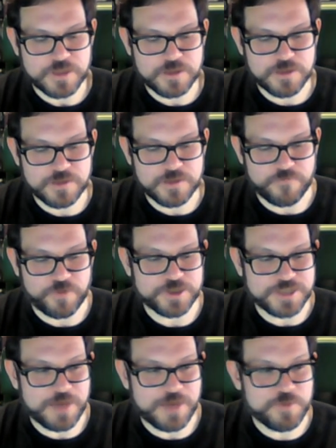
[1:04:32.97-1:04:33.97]
The
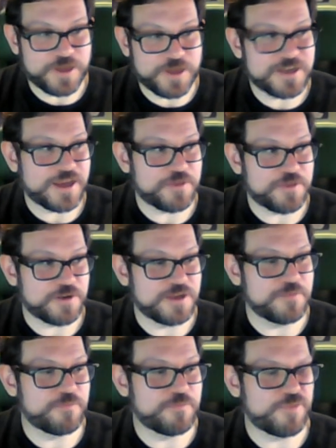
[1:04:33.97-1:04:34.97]
first time we played together,
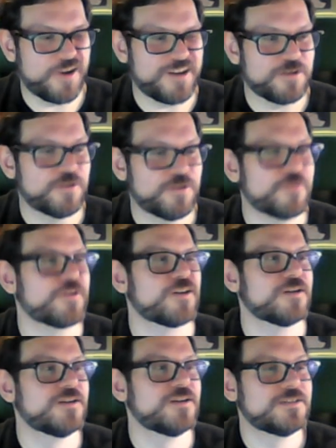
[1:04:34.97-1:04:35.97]
he brought
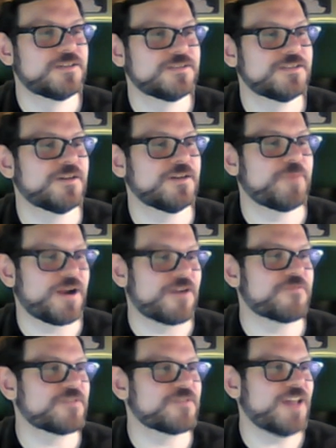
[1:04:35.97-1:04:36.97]
over a pair
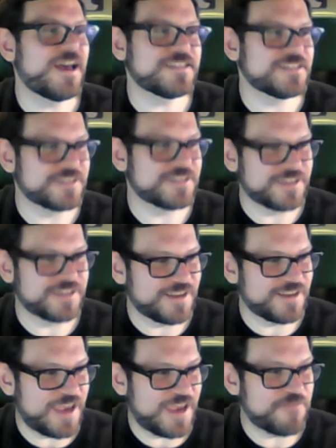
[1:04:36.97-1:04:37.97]
of glasses and
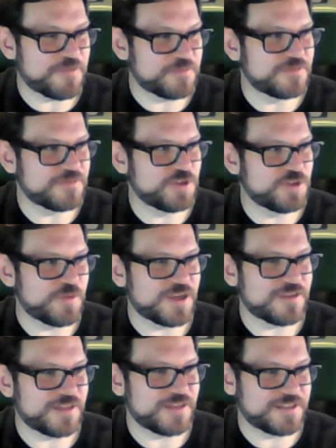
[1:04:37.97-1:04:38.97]
gave them to me,
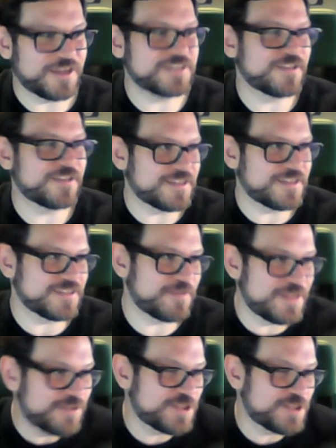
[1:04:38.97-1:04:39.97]
like dice glasses. I
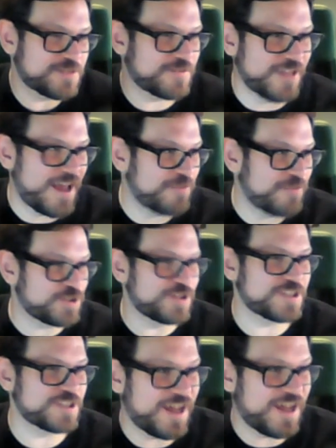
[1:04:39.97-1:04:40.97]
mean, they're just, I'm sure he
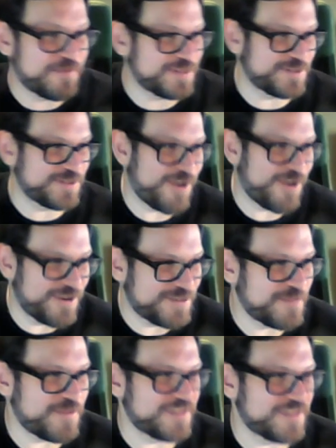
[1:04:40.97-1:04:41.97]
just got them at Target or
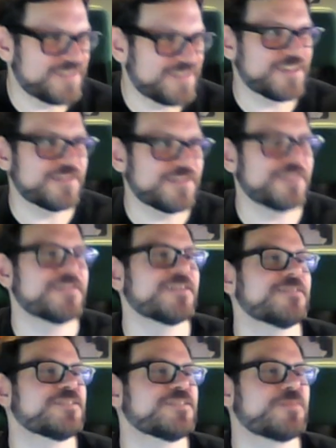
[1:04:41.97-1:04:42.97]
something, and nothing
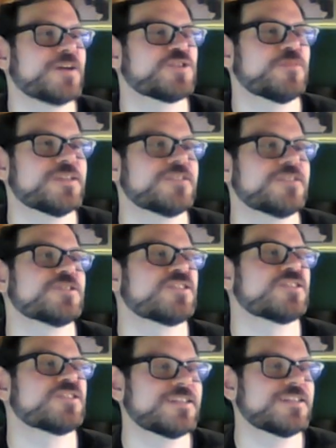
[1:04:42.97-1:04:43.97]
special, but they're just
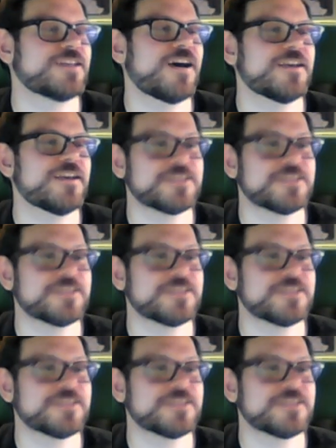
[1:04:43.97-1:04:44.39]
the right size.